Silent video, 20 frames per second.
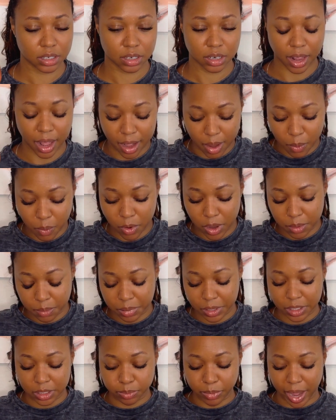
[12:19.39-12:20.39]
like a one
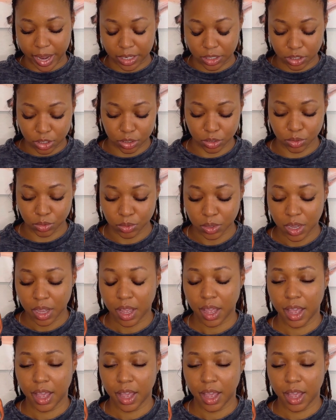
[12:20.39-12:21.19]
piece bodysuit.